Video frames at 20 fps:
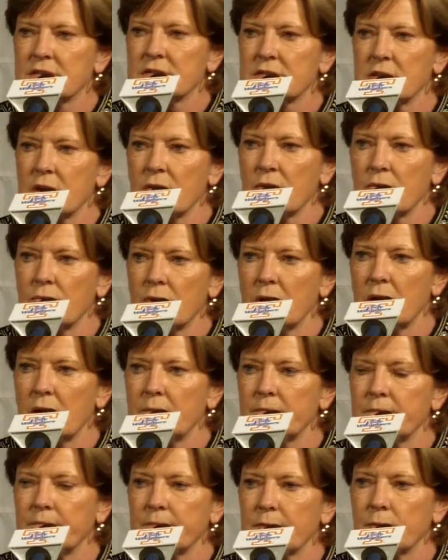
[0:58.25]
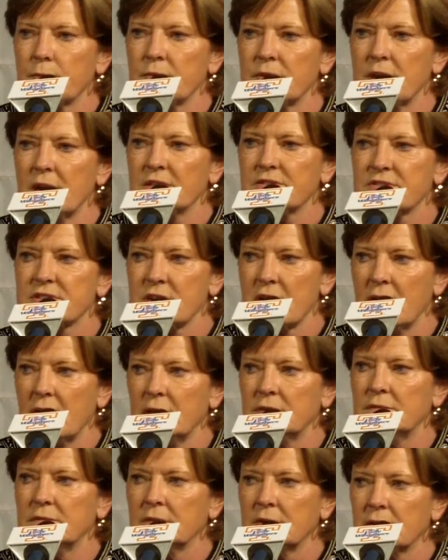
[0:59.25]
So um, with that
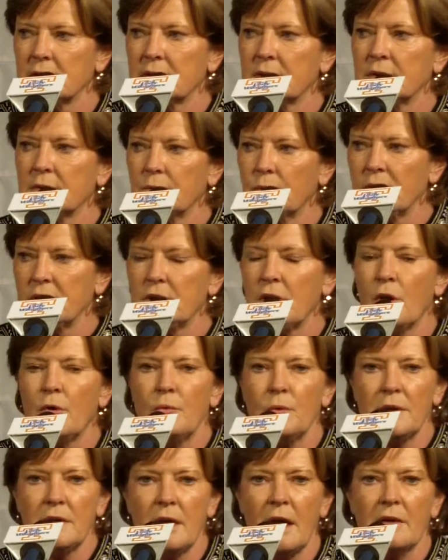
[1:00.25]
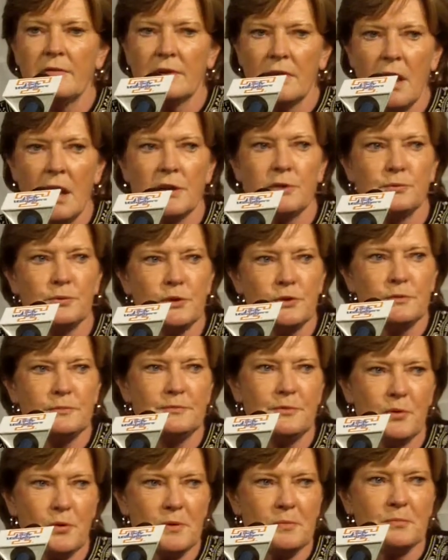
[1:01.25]
said, we know we have a lot of
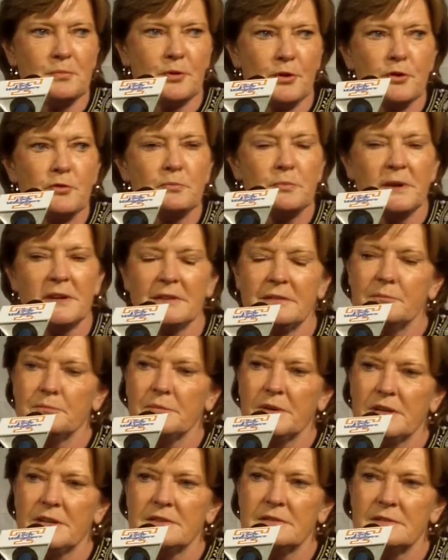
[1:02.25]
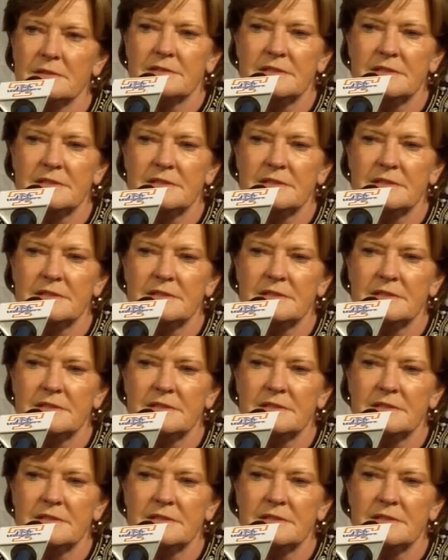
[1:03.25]
room for improvement, but